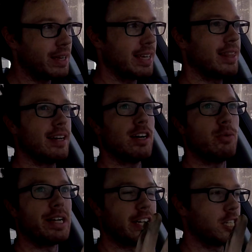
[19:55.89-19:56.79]
we get there,
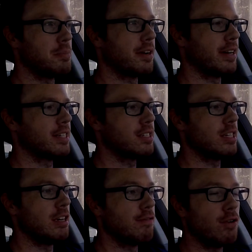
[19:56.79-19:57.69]
we can experience
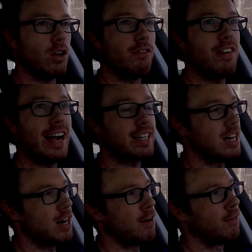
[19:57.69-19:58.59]
the full effect
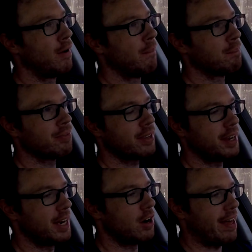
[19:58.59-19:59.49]
of,
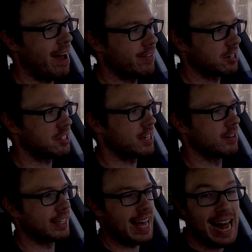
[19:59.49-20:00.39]
you know, the heavier
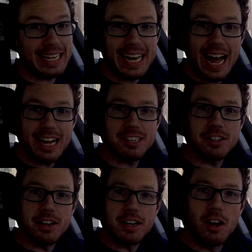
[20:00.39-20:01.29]
steering, the added
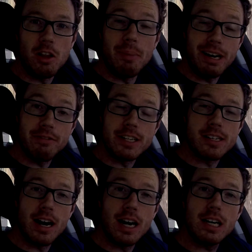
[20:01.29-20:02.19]
caster, all the benefits
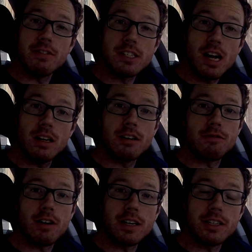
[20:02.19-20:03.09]
of solid
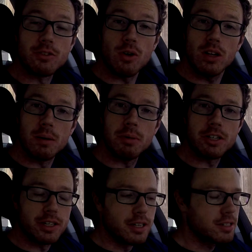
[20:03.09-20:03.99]
front control arm
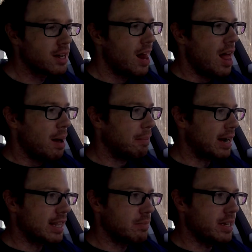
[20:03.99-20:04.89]
bushings.
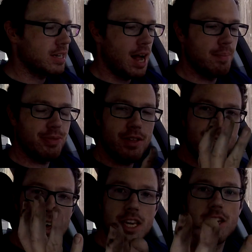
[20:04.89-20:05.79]
But in the meantime,
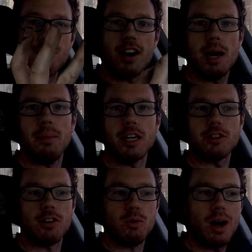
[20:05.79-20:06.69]
thank you very much
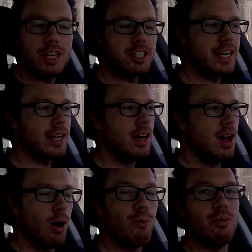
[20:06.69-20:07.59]
for watching.
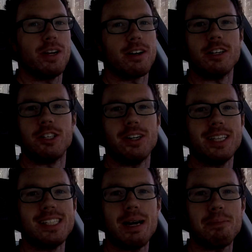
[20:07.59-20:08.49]
Hopefully you're enjoying
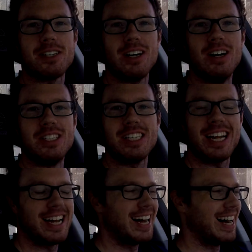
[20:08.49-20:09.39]
these episodes.
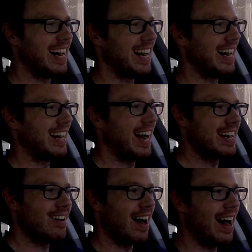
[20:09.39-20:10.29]
I
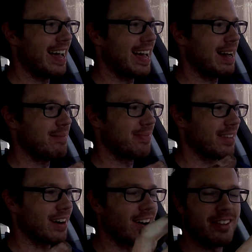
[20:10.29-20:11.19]
know I am.
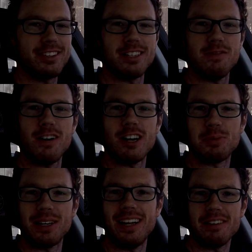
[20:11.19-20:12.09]
The car that so far has
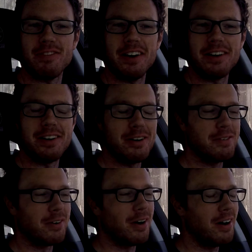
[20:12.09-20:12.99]
been a lot of fun
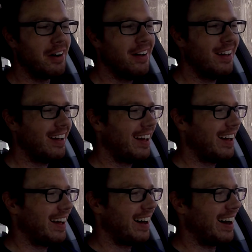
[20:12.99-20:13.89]
overall.
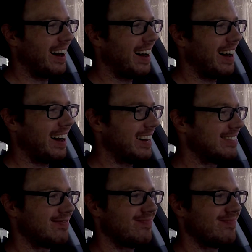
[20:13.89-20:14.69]
Yeah,